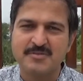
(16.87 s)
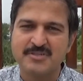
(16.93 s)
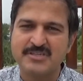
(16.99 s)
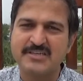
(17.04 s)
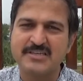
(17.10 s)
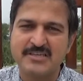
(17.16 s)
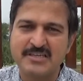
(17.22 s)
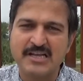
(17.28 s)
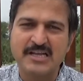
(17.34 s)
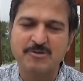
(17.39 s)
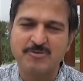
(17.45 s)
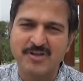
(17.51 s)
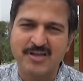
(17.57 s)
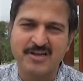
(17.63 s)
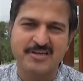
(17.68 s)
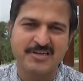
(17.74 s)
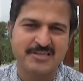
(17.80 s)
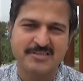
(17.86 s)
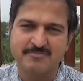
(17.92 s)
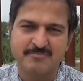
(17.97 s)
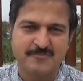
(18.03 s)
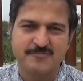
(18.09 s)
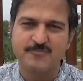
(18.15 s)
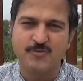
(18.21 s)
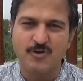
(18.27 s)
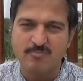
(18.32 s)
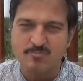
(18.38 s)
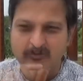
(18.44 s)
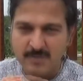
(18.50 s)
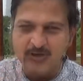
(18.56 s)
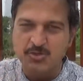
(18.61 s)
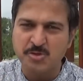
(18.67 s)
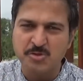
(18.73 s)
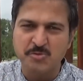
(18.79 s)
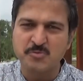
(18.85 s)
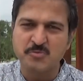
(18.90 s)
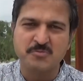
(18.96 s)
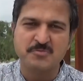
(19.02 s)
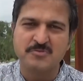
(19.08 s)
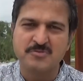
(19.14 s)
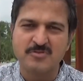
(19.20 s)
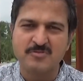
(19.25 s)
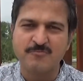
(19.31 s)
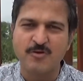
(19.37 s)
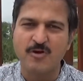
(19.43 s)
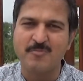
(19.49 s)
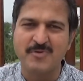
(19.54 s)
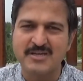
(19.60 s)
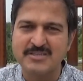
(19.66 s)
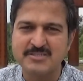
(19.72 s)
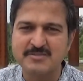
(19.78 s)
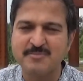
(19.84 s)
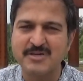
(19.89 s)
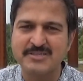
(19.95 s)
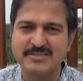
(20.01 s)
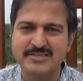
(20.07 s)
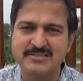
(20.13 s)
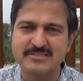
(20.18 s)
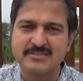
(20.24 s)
In India, you can learn from a guru, from us, but